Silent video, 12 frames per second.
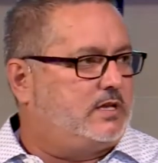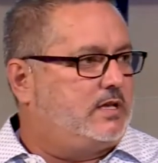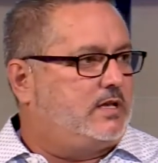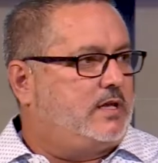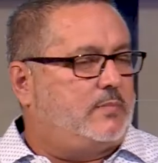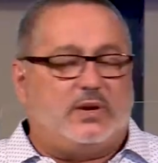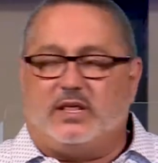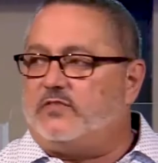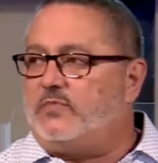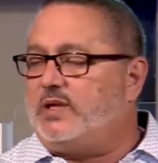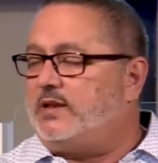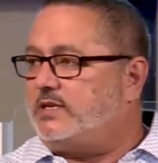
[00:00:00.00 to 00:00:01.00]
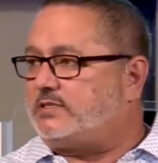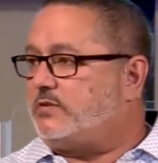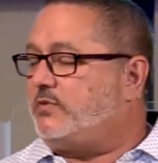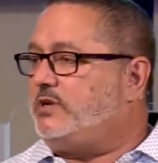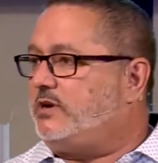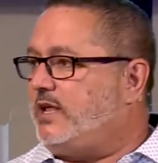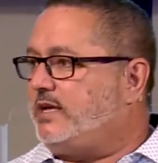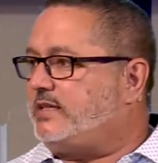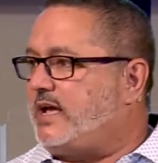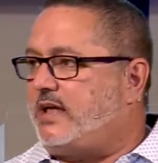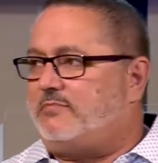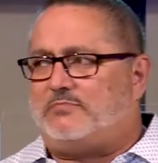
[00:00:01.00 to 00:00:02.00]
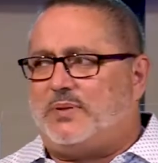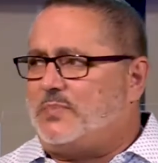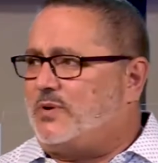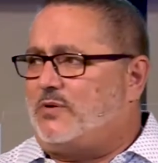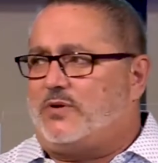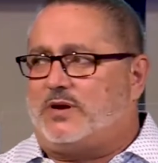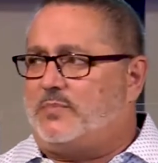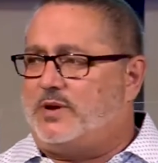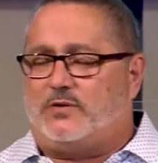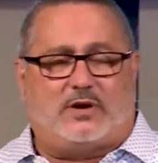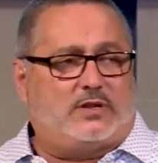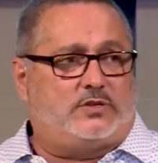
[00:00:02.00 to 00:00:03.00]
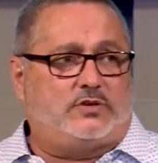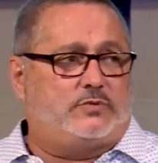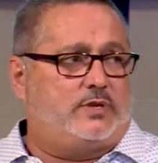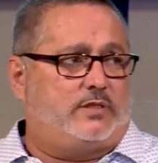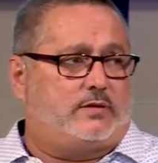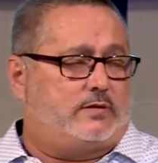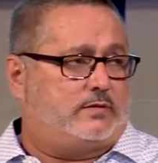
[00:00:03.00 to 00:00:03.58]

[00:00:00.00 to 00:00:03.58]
and believe me, listen, when you're like that, people don't want to be around you either.